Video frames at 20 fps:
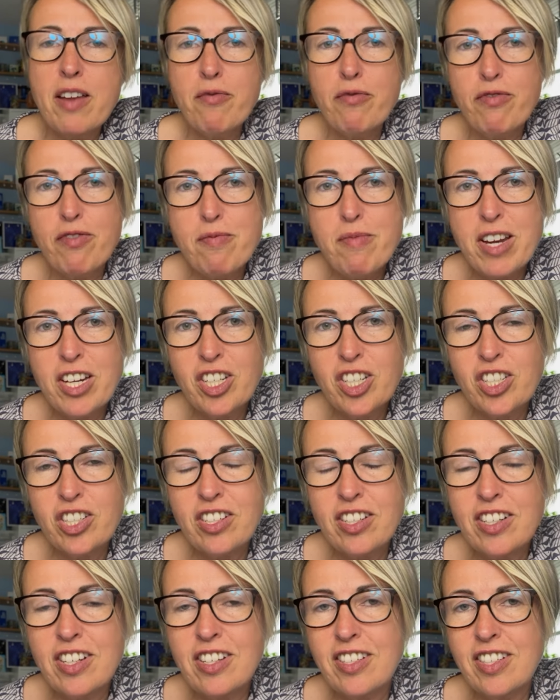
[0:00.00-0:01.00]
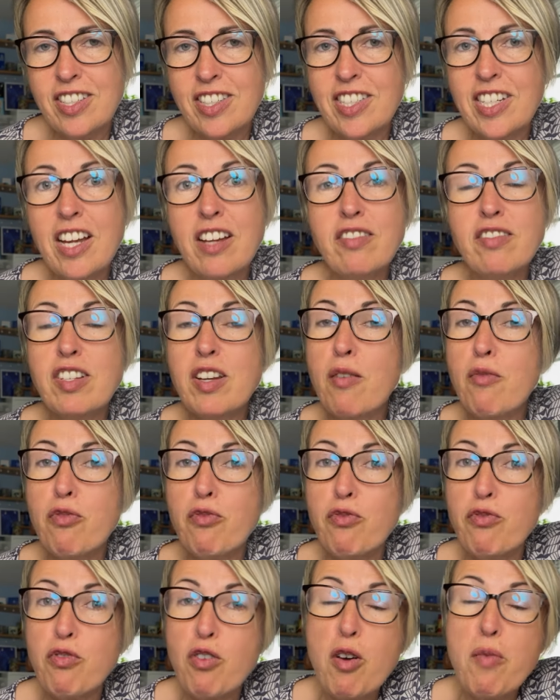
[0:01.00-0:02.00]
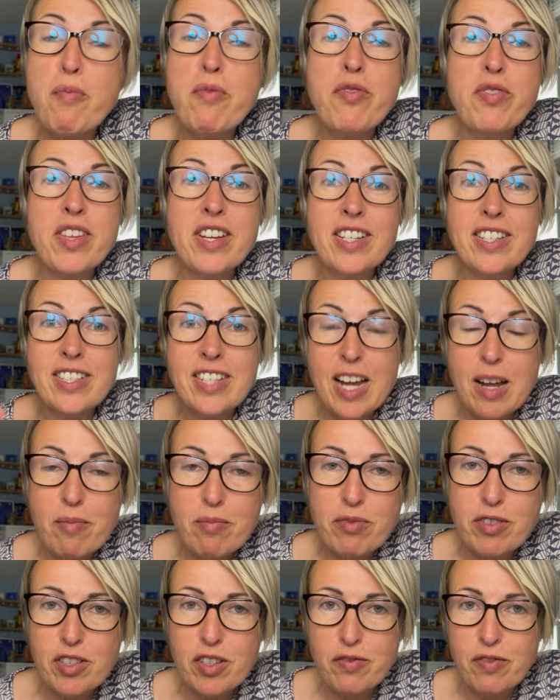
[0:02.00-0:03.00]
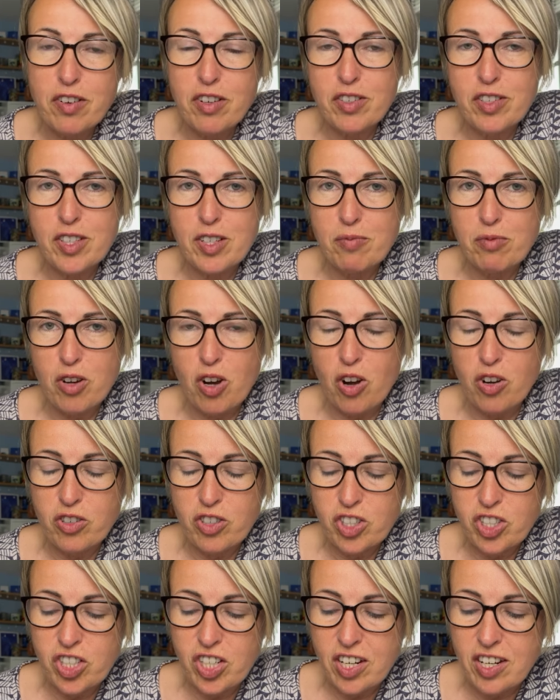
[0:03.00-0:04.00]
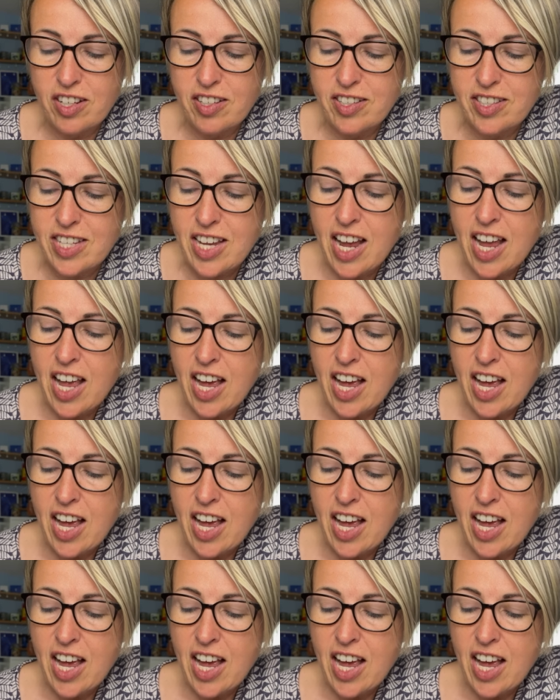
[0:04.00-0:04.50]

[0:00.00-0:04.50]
information and understanding from the depths of our subconscious